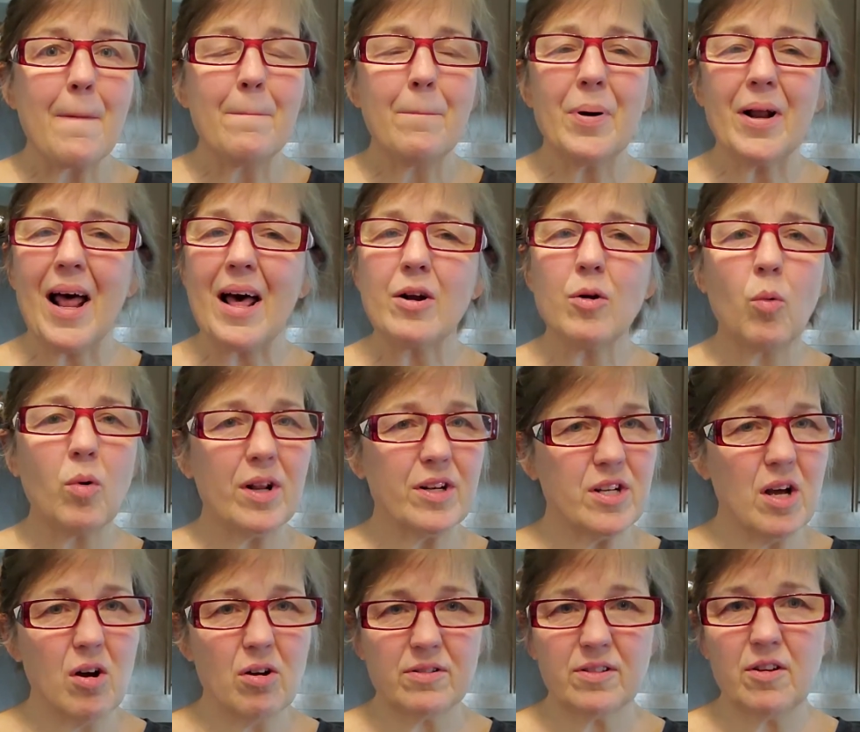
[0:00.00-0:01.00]
But I don't want to
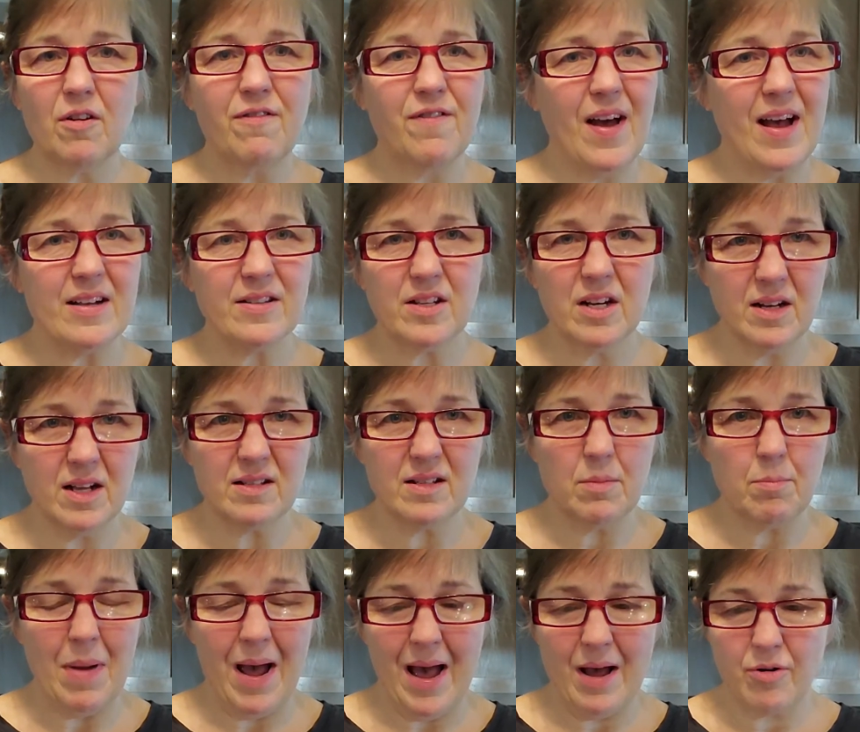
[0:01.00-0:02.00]
talk so fast, it
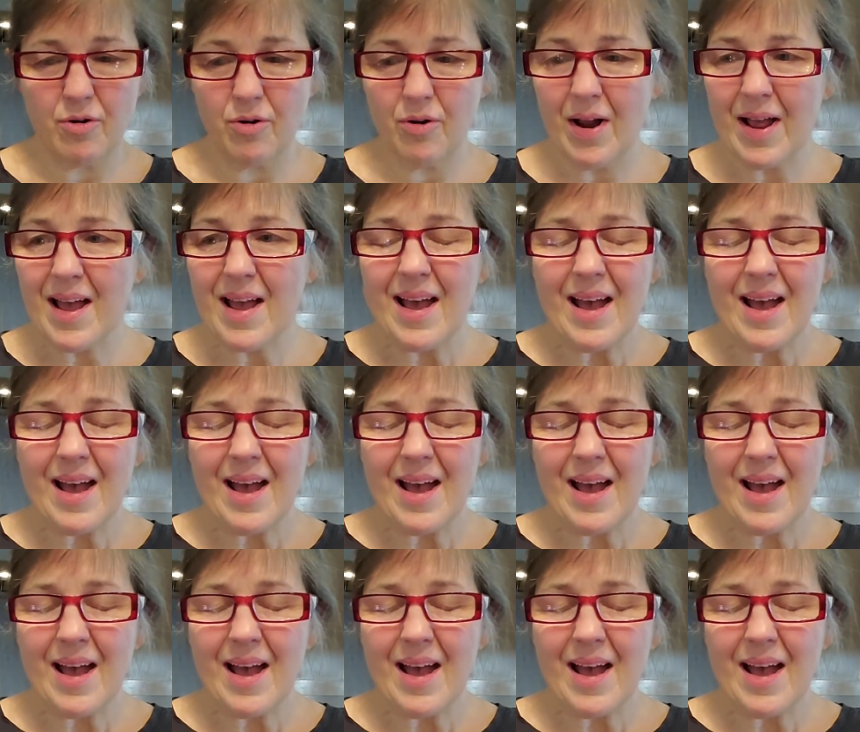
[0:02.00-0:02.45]
doesn't matter.